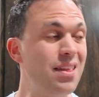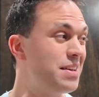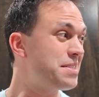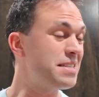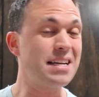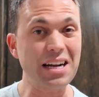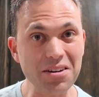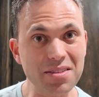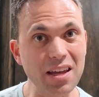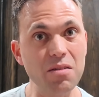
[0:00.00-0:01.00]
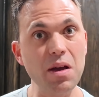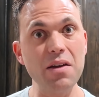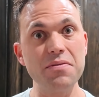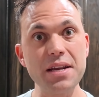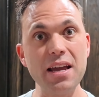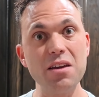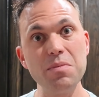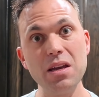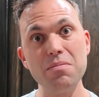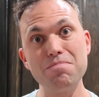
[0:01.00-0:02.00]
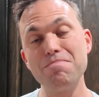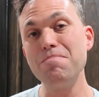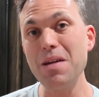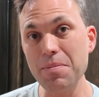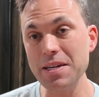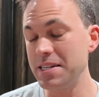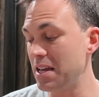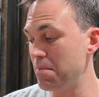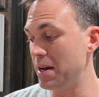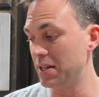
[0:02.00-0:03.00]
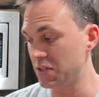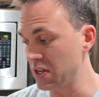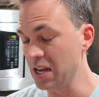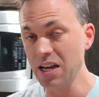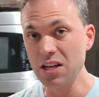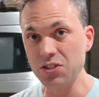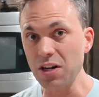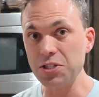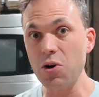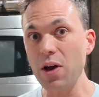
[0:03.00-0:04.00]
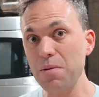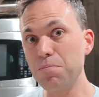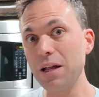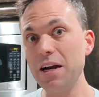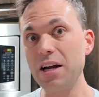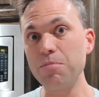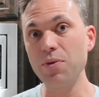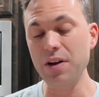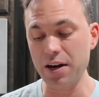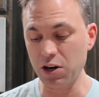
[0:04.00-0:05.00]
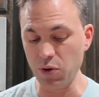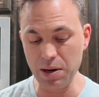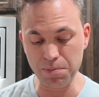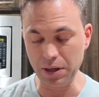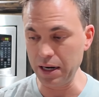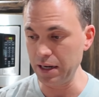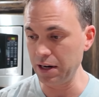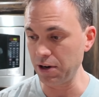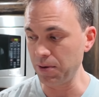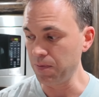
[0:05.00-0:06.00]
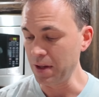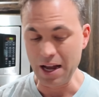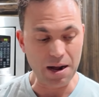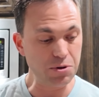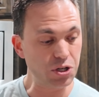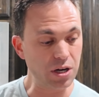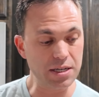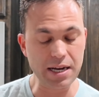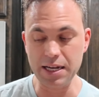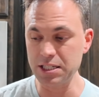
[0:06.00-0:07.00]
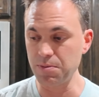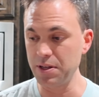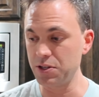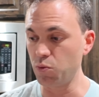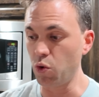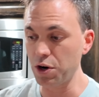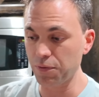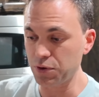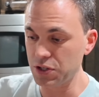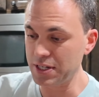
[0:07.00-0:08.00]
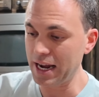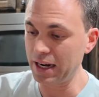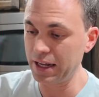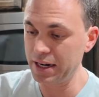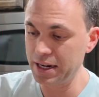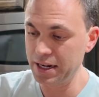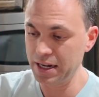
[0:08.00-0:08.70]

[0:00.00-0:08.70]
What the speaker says: This entire thing may have taken me maybe 10 minutes. So let's go ahead and plate it up. We've got a great plate here. I'm just gonna take some of this wonderful salad,